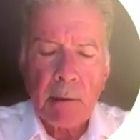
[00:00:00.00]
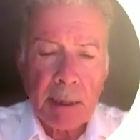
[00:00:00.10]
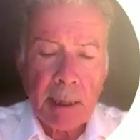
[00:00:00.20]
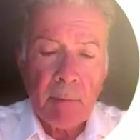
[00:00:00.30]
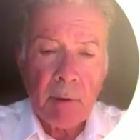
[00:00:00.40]
the
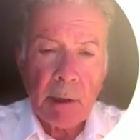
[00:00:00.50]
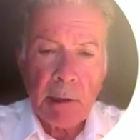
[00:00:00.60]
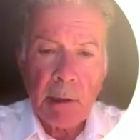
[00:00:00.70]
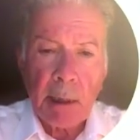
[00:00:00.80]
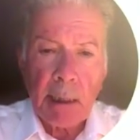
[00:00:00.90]
same
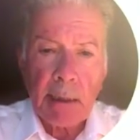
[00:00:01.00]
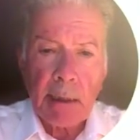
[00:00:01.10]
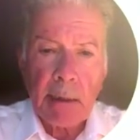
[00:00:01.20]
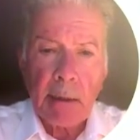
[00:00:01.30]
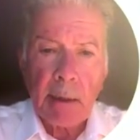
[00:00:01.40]
mutation as
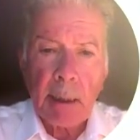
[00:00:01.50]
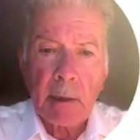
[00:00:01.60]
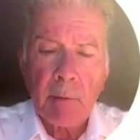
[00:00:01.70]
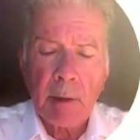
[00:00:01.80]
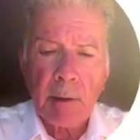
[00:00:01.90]
in
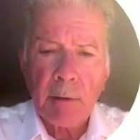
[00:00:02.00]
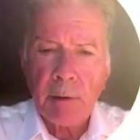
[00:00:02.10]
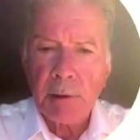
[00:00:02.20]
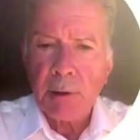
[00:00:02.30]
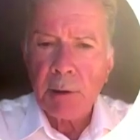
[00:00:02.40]

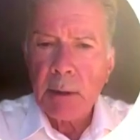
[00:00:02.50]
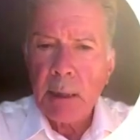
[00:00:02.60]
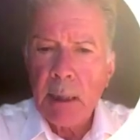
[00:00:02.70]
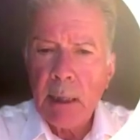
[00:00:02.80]
endometriosis,